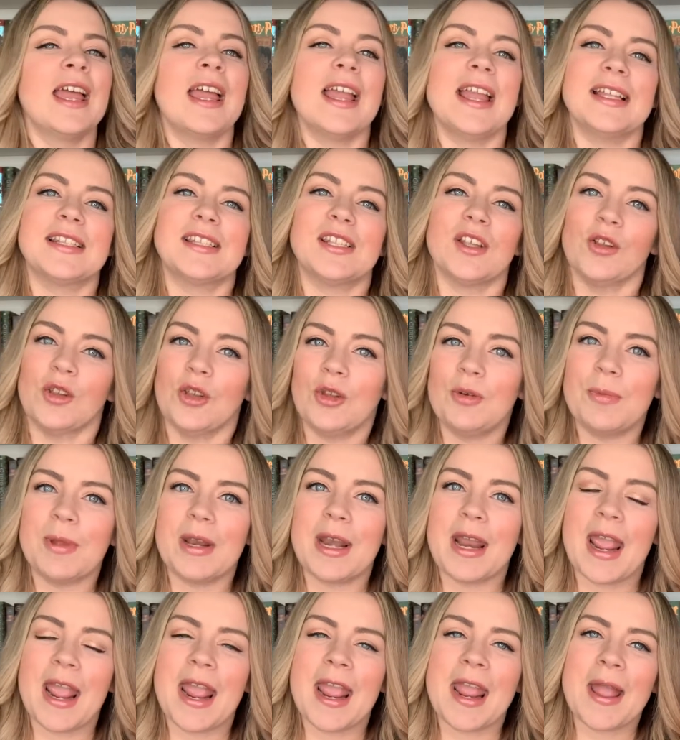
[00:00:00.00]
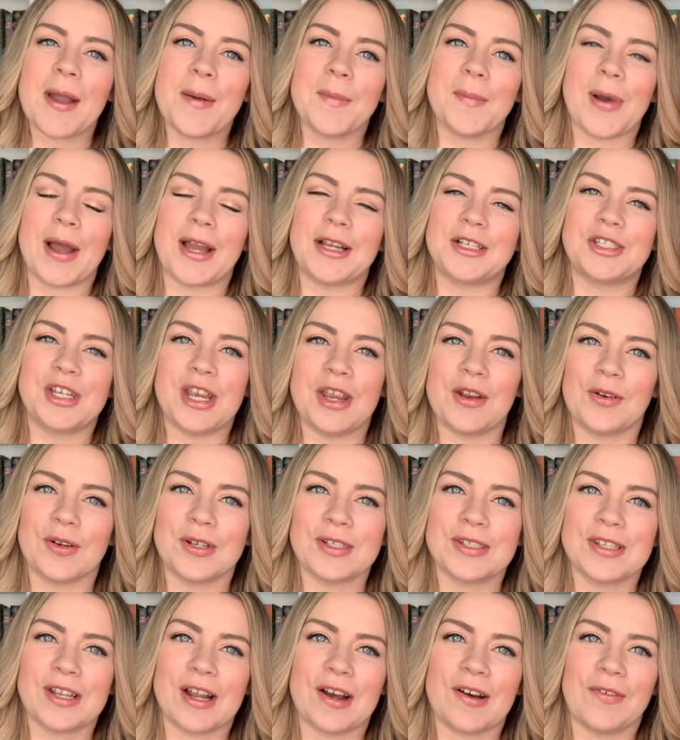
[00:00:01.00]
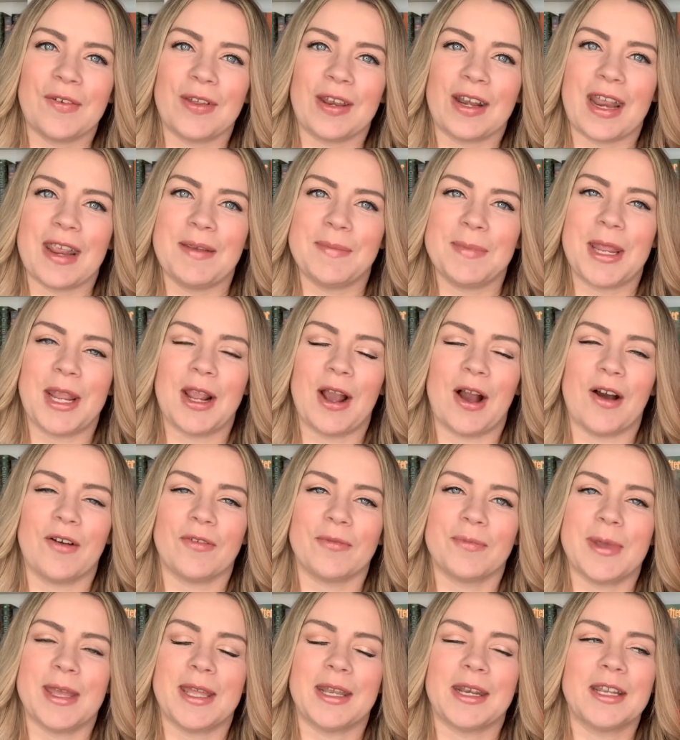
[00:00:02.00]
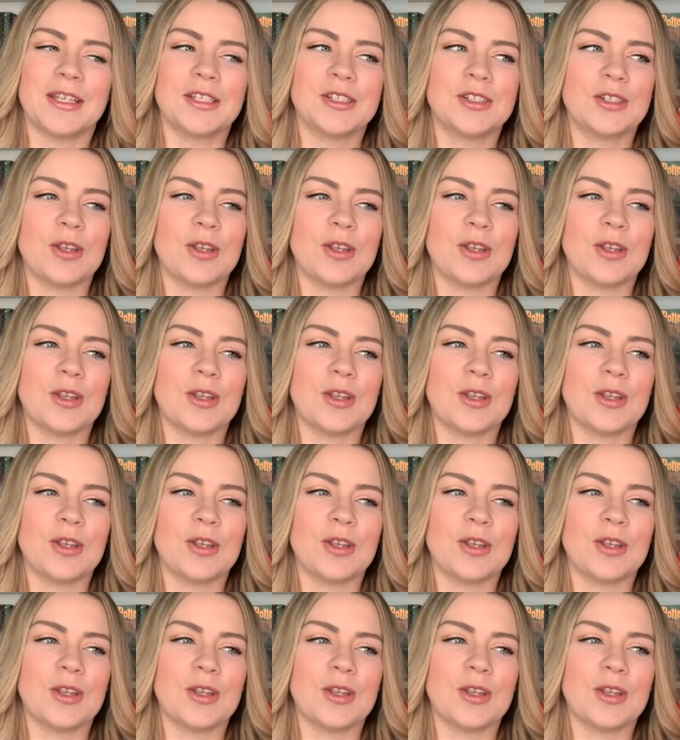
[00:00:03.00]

It's Illuminae by J. Kristoff and Amy Kaufman.